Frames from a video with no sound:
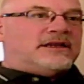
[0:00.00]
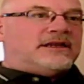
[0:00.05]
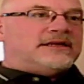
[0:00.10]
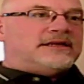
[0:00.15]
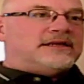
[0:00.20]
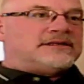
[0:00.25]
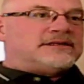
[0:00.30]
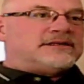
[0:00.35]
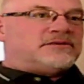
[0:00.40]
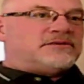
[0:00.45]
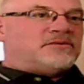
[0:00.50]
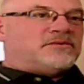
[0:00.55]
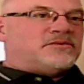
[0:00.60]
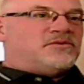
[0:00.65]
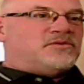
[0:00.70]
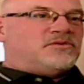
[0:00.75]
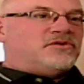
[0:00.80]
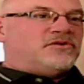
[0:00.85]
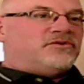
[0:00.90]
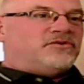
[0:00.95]
easily
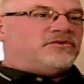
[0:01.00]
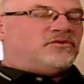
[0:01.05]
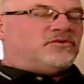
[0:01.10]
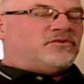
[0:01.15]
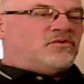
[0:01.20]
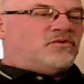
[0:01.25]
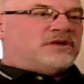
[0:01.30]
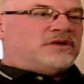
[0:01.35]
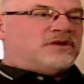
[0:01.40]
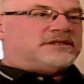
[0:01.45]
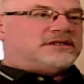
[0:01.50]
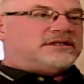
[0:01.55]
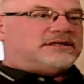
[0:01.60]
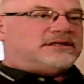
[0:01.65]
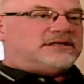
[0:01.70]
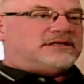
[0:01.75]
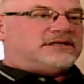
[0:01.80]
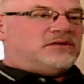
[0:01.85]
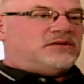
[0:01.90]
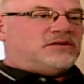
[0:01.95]
removed once
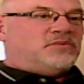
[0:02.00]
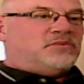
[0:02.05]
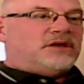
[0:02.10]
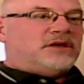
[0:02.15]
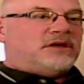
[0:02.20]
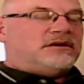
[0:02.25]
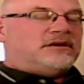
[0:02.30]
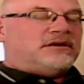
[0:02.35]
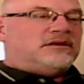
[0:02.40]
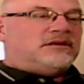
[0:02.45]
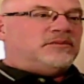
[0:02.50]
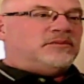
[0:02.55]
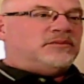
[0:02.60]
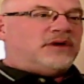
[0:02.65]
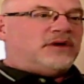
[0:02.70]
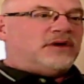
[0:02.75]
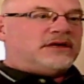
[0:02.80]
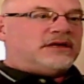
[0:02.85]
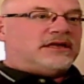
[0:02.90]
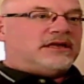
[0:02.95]
it's embedded in the
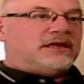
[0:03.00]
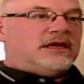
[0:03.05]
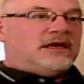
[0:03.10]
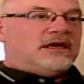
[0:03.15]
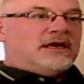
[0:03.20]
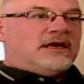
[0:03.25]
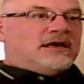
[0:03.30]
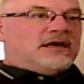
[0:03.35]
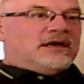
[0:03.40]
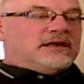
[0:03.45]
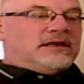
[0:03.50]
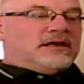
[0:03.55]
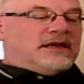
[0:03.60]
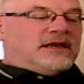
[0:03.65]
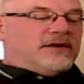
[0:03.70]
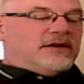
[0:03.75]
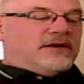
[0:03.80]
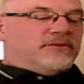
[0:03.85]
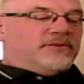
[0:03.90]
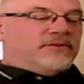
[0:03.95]
body.
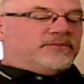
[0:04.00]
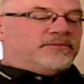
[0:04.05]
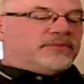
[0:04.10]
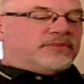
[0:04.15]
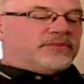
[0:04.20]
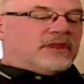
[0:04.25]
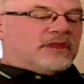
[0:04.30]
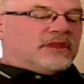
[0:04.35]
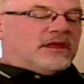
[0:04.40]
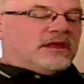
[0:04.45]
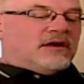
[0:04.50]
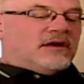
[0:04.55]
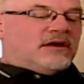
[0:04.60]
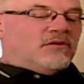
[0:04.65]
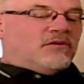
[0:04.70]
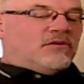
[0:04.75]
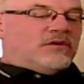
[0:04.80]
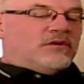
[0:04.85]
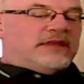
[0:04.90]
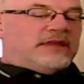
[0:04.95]
Now,
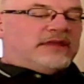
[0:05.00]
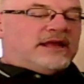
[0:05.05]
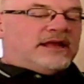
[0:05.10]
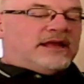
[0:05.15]
when that